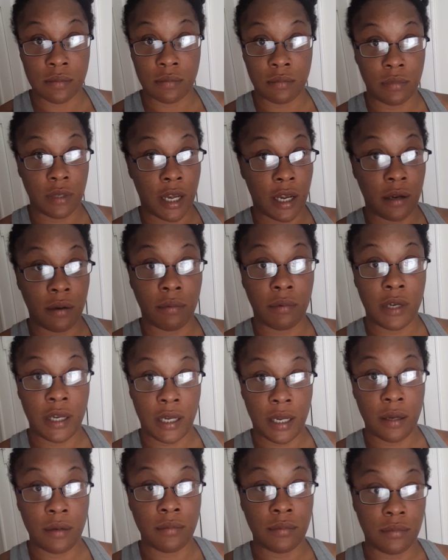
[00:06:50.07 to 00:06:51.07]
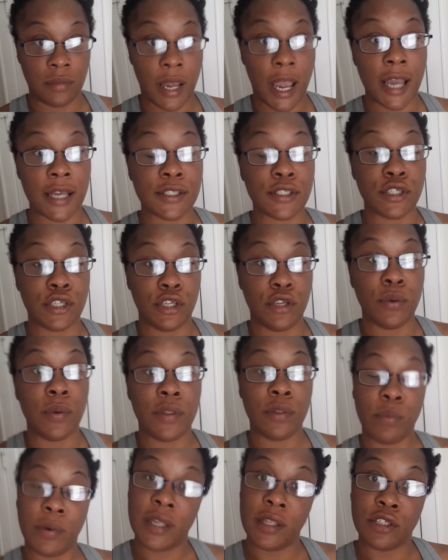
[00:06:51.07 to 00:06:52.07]
like reacts to you in
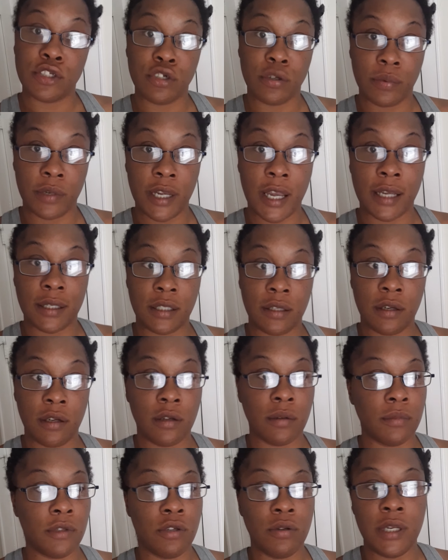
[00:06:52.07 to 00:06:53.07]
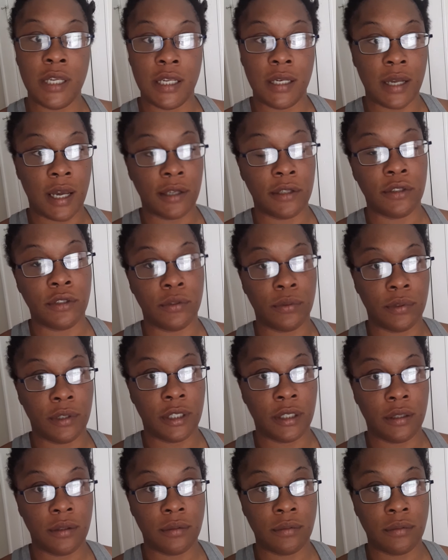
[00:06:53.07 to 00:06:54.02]
the way that you're reacting to them, you need not do it.